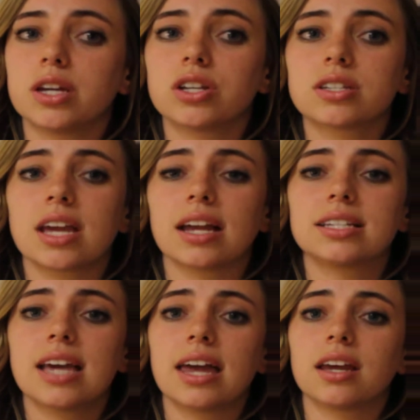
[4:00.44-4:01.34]
majors, and
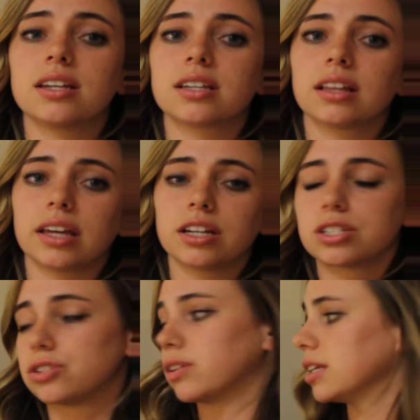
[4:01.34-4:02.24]
10 undeclared
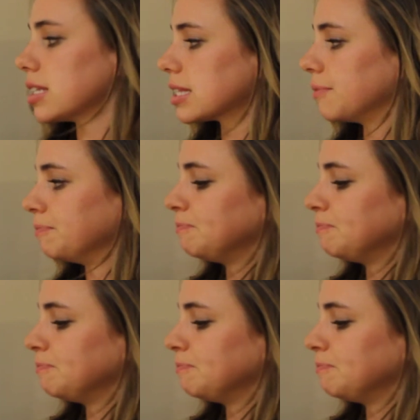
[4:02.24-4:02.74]
students.